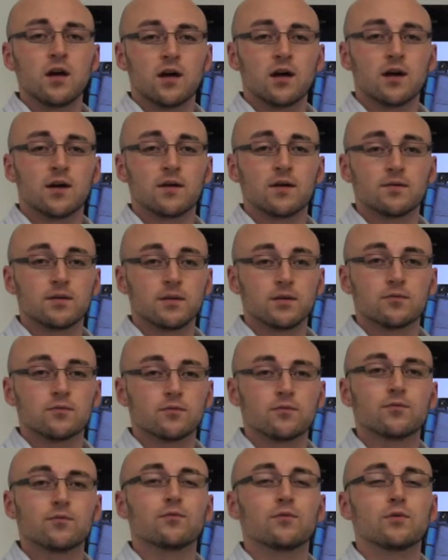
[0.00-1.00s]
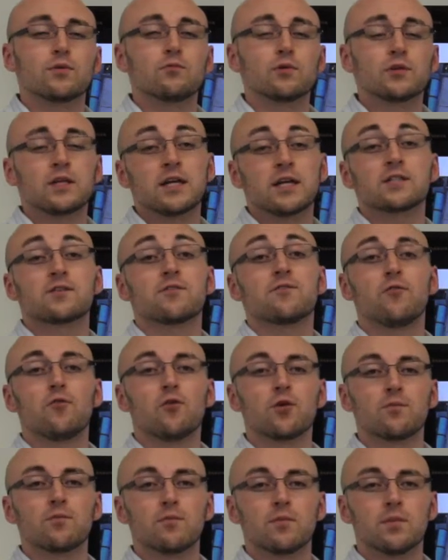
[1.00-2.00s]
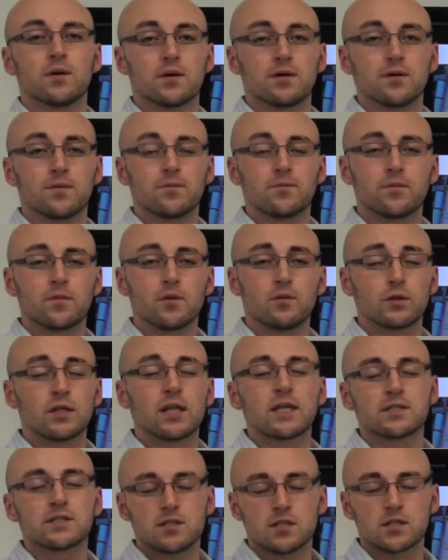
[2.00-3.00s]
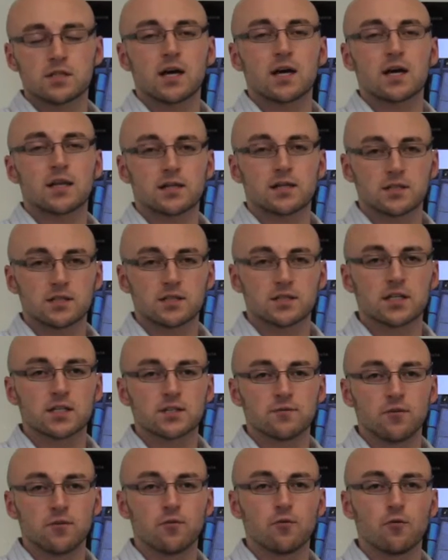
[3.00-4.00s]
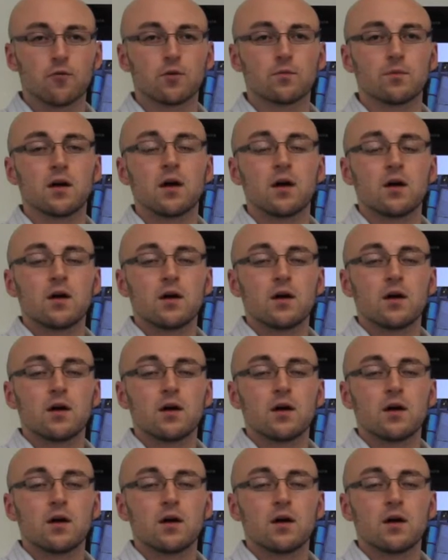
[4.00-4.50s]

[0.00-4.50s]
What takes a form, what takes designing a successful form.